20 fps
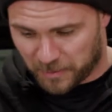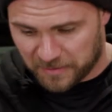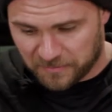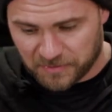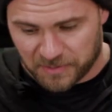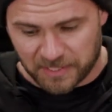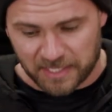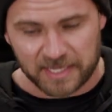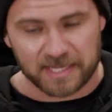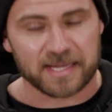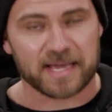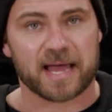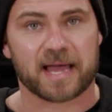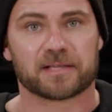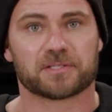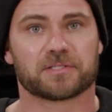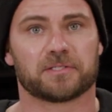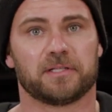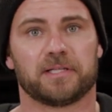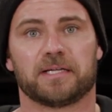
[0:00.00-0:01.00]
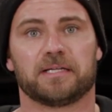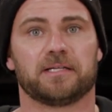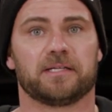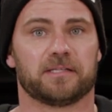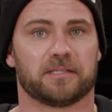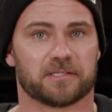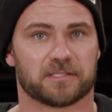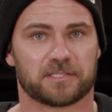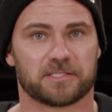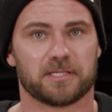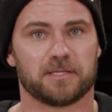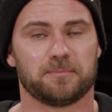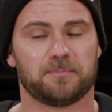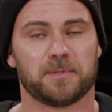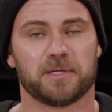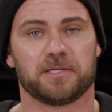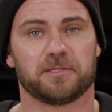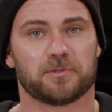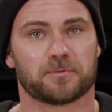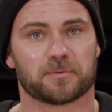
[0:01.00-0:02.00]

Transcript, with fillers: We've seen gasoline in the C P